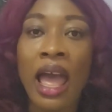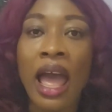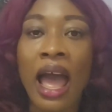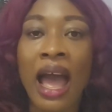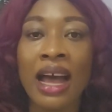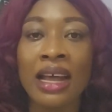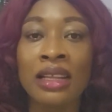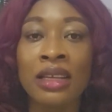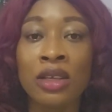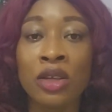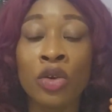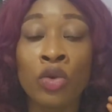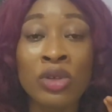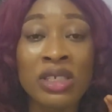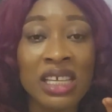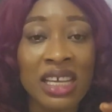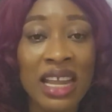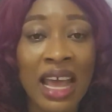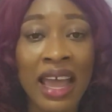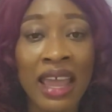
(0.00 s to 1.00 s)
and you will
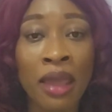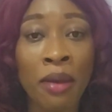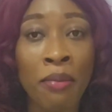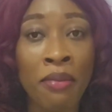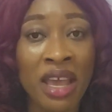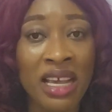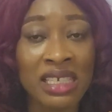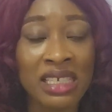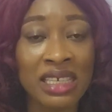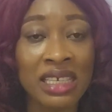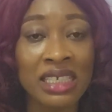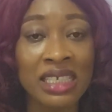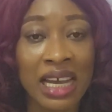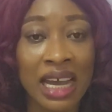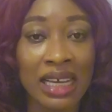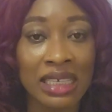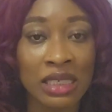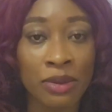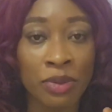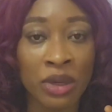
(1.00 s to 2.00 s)
see that a message
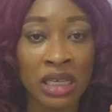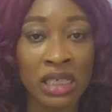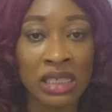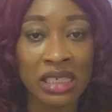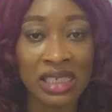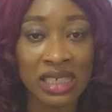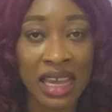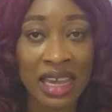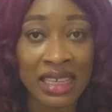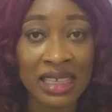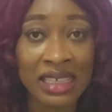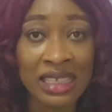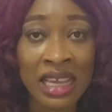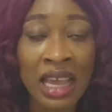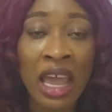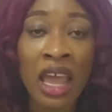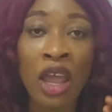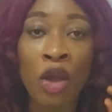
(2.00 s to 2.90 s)
has been sent.